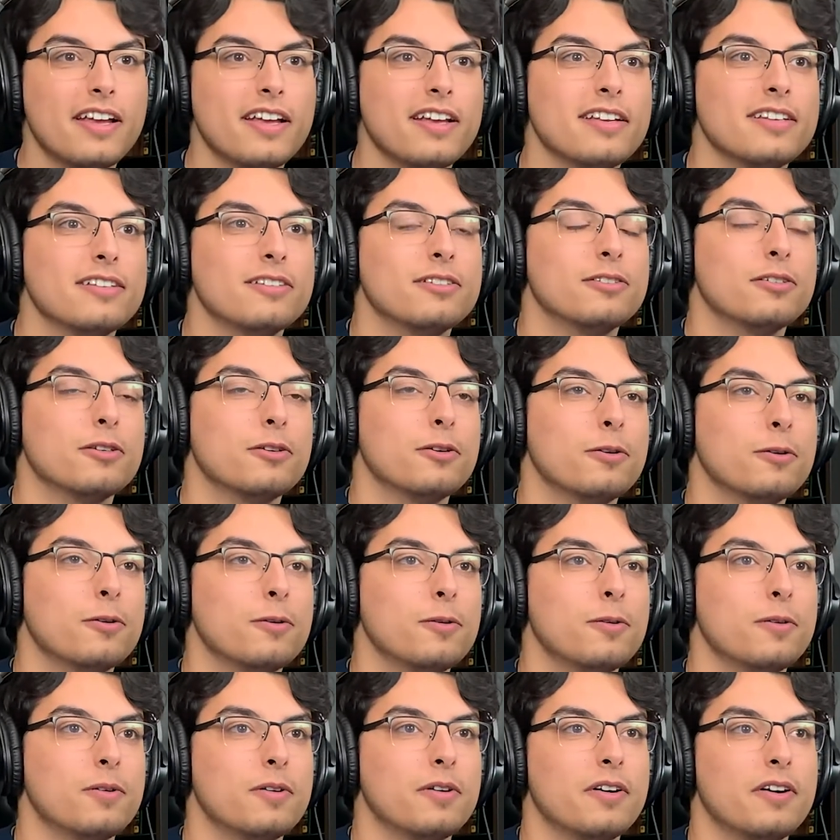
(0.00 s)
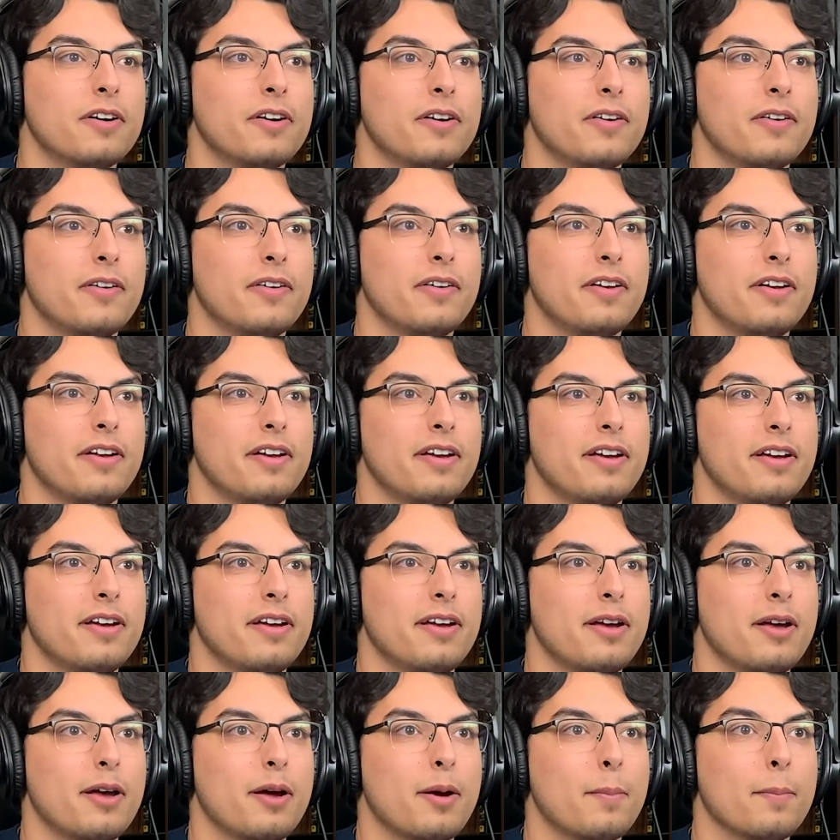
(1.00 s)
So,
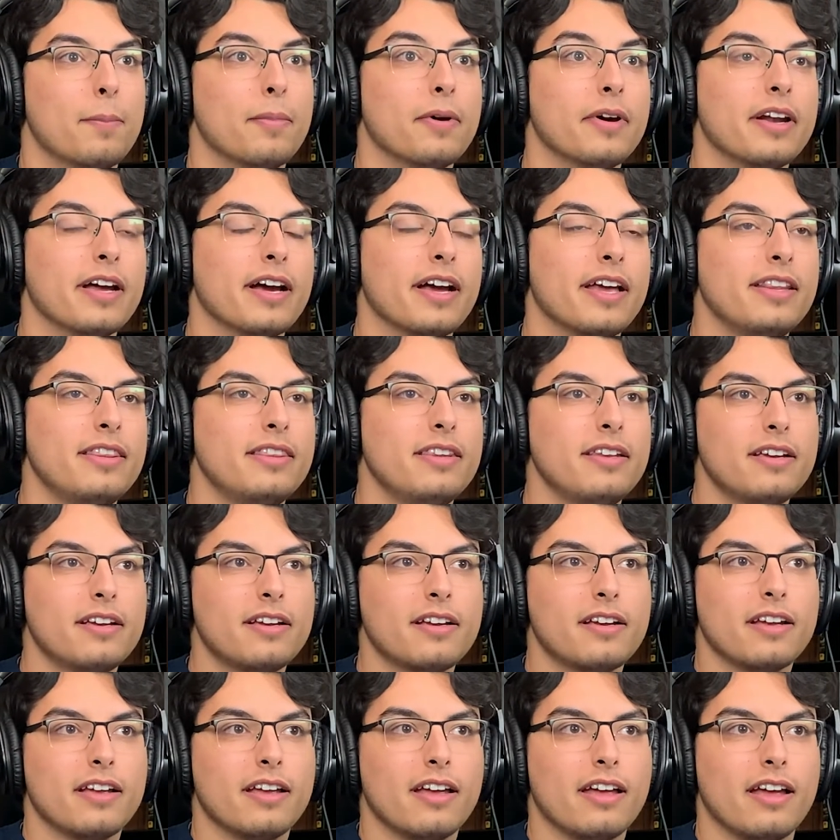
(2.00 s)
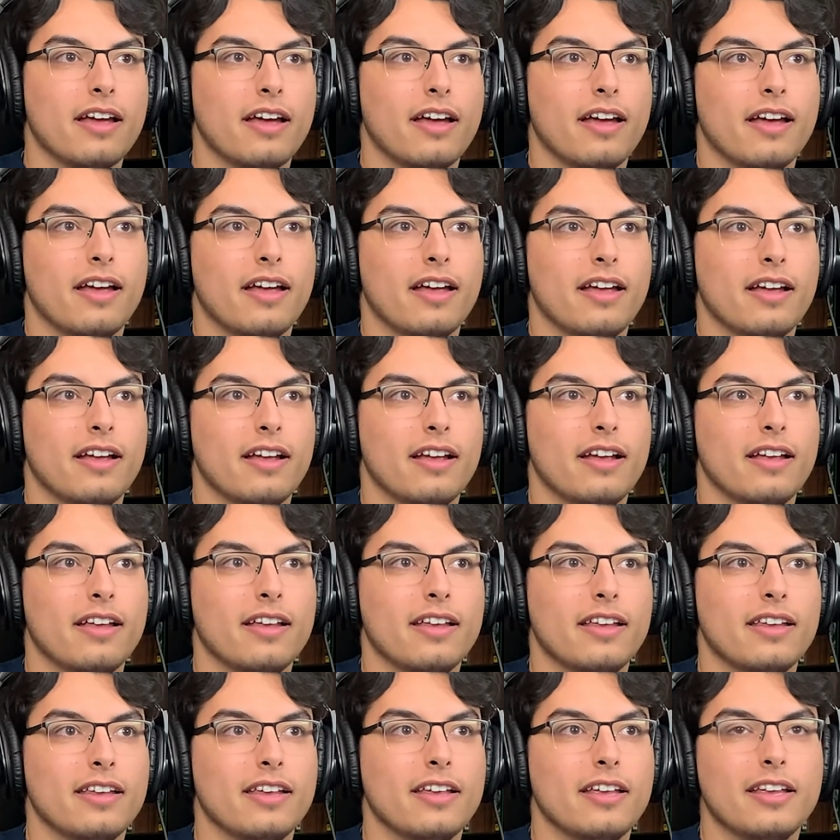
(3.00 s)
but I think
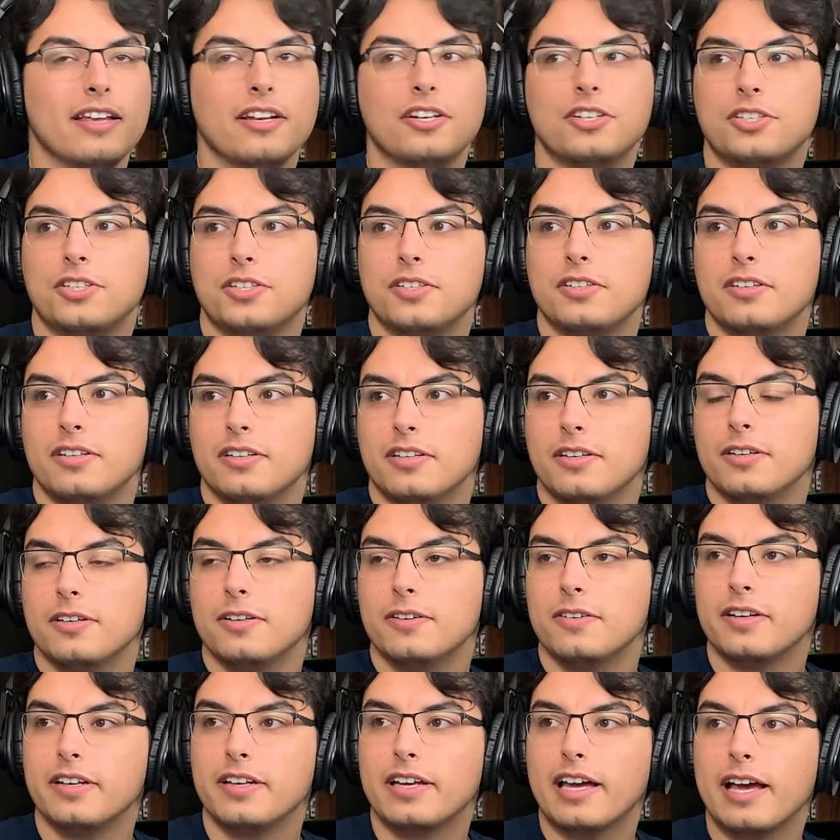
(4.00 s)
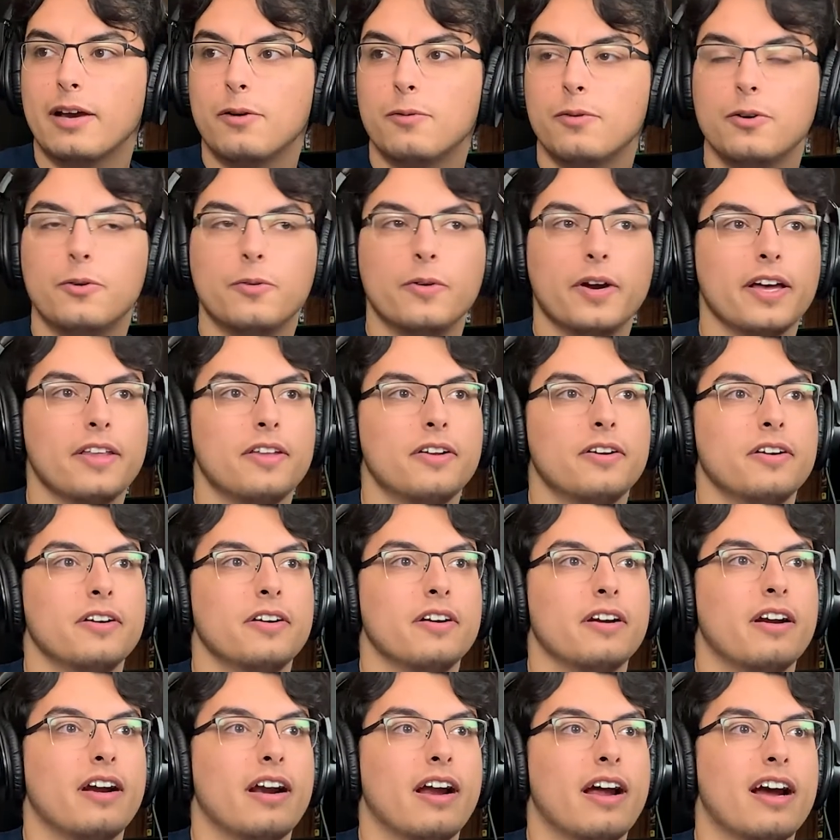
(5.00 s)
it should, you know, like I would
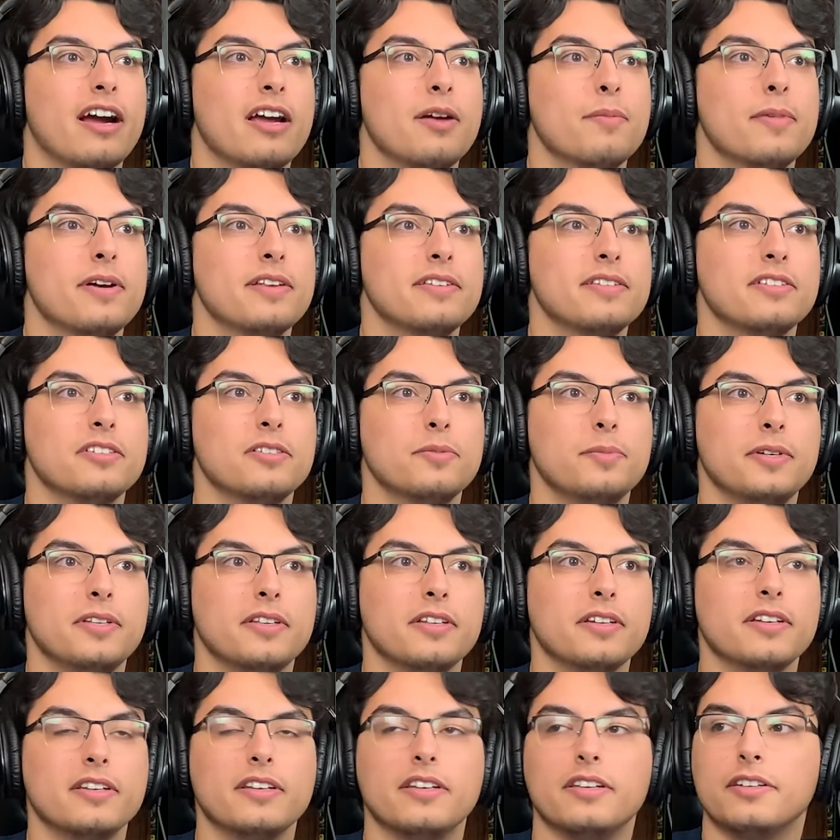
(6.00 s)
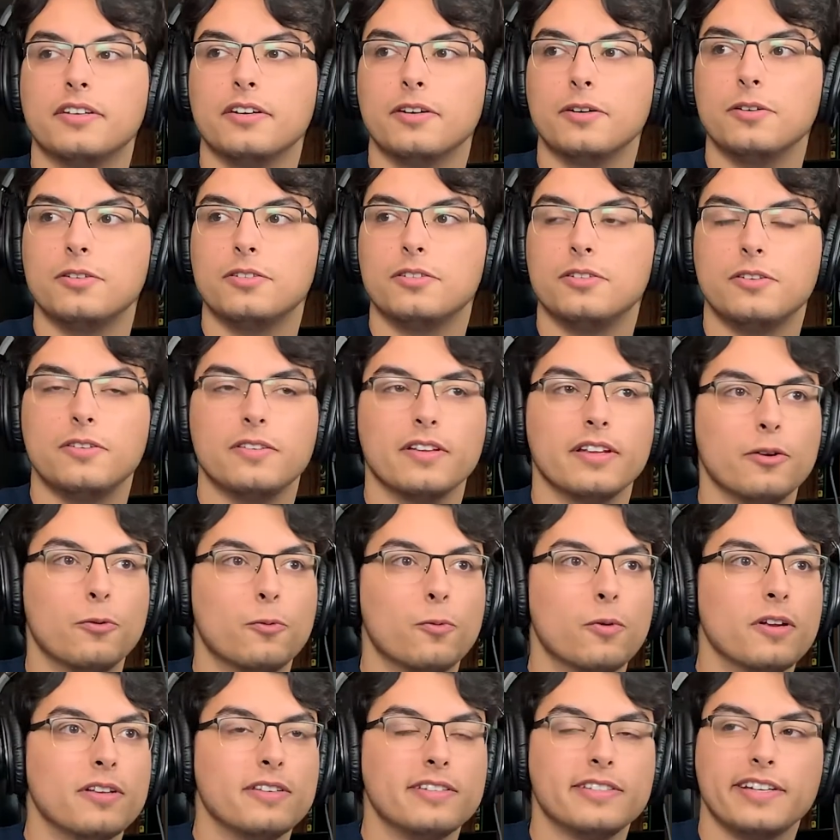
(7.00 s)
rather iMessage be the go-to than
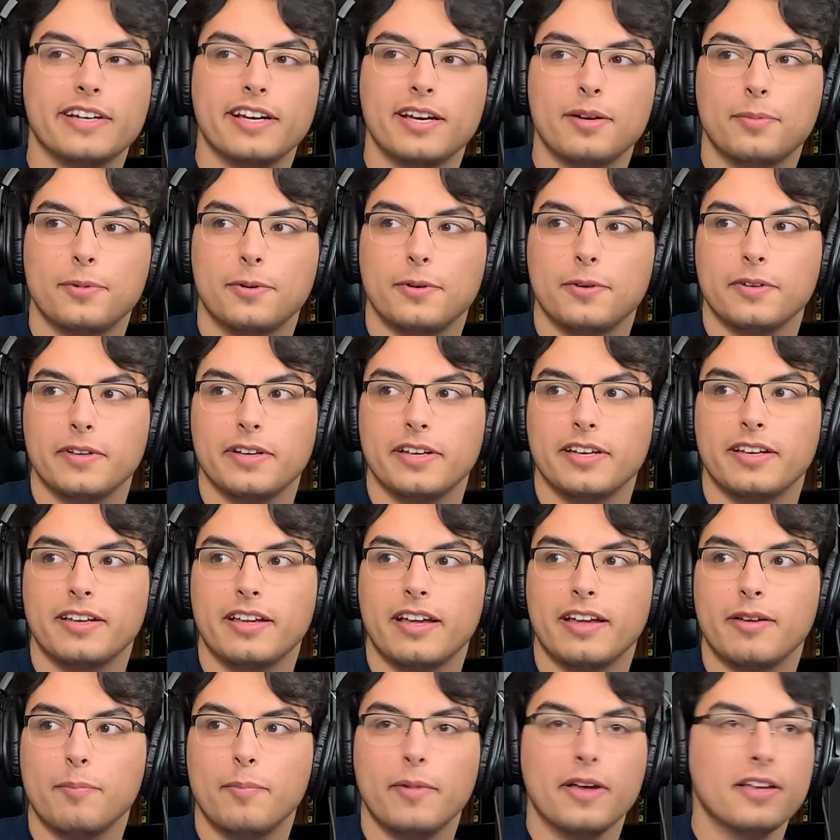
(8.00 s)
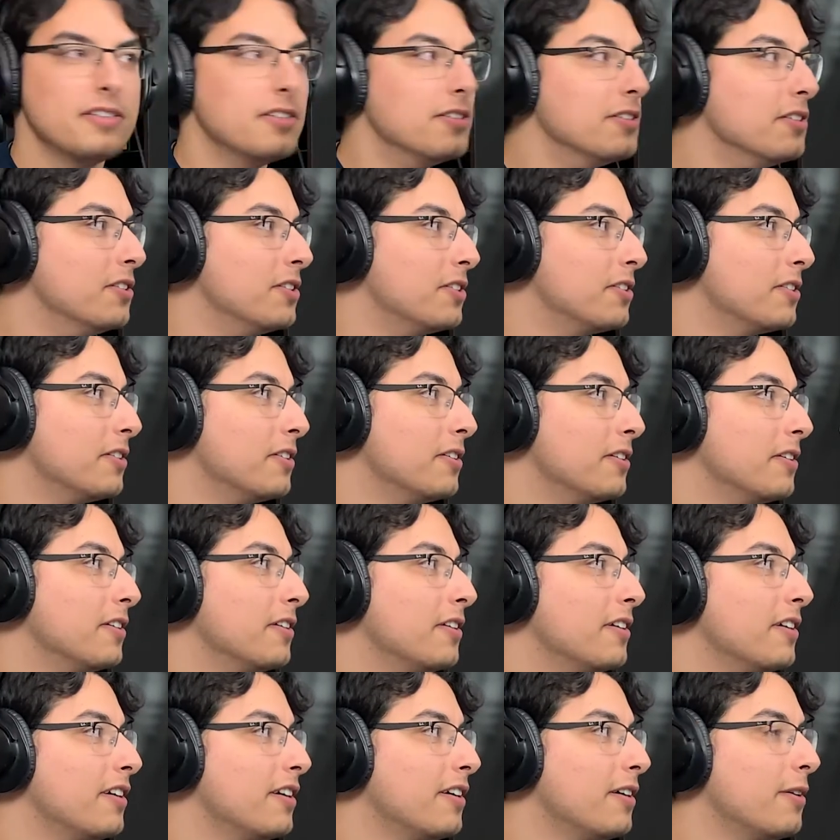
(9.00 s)
WhatsApp or like Messenger
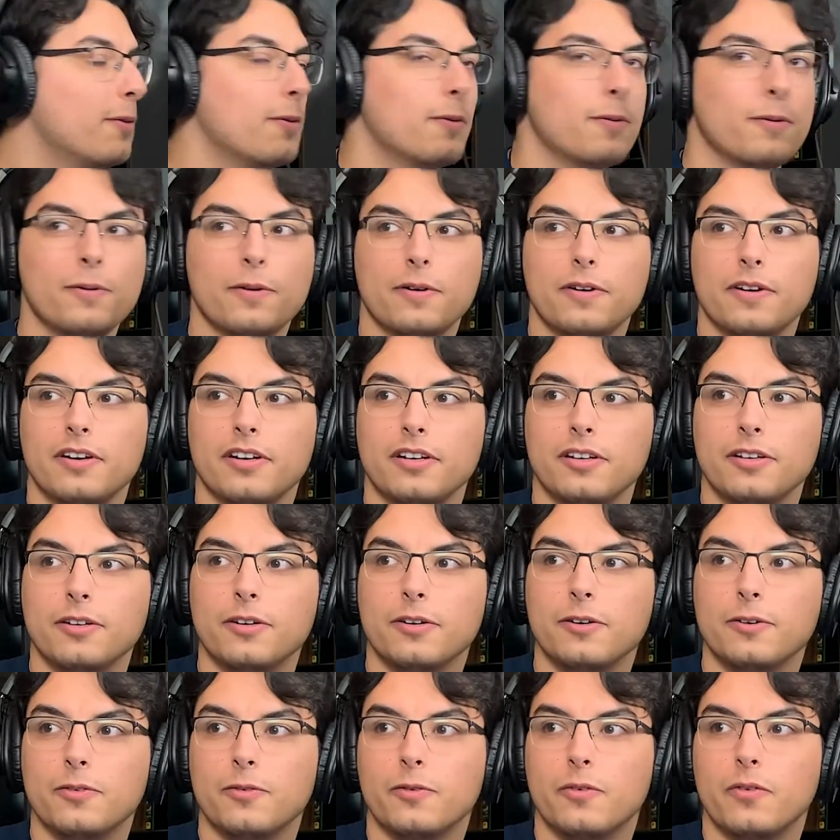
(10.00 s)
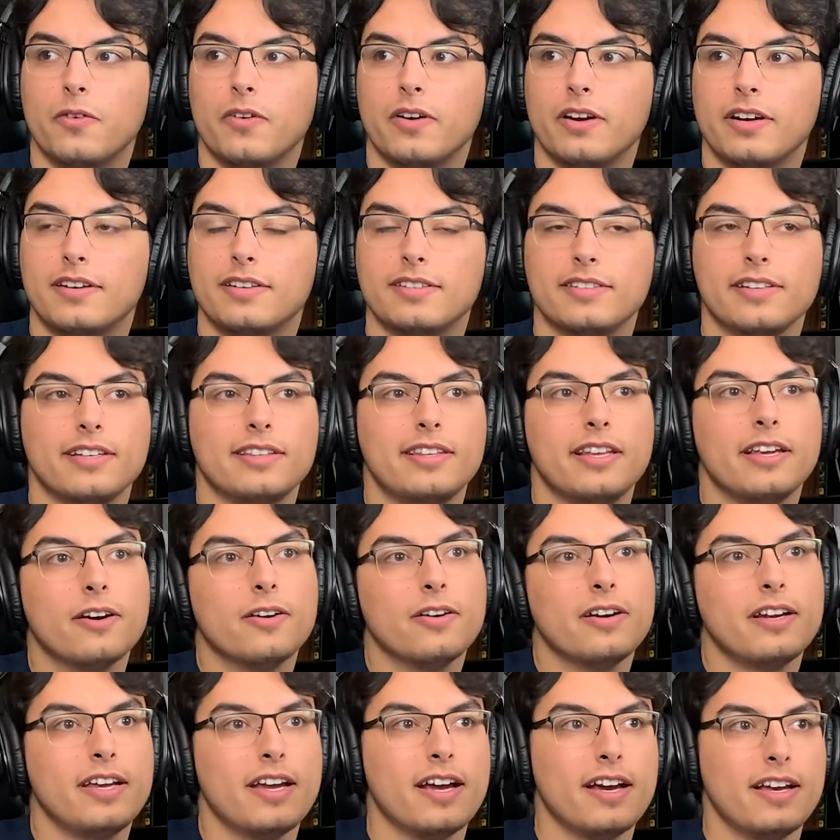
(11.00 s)
or, you know, because like they
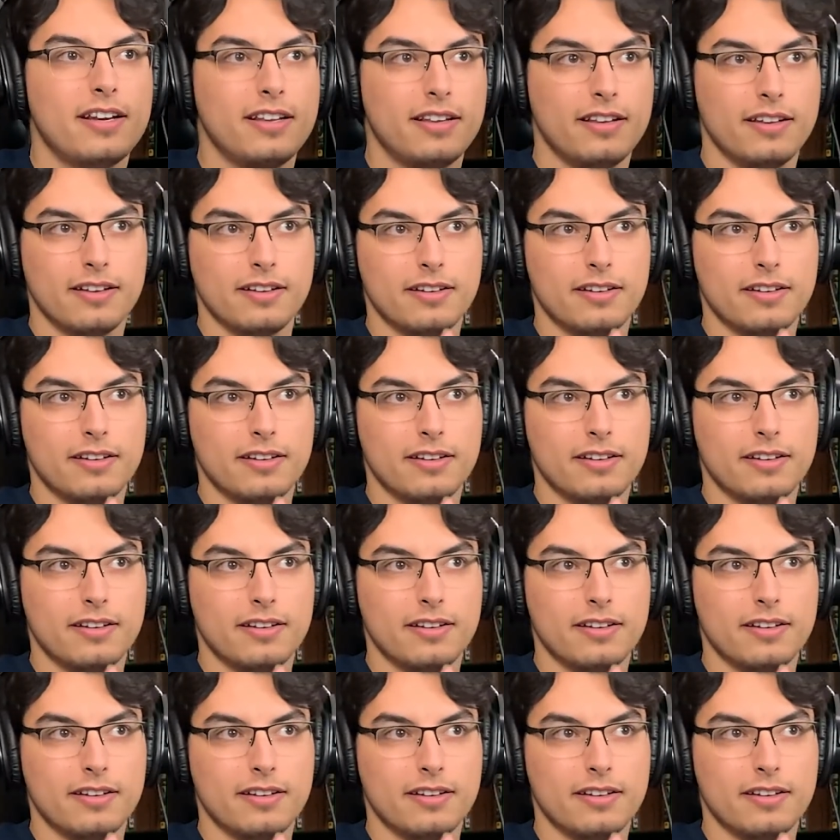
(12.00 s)
already added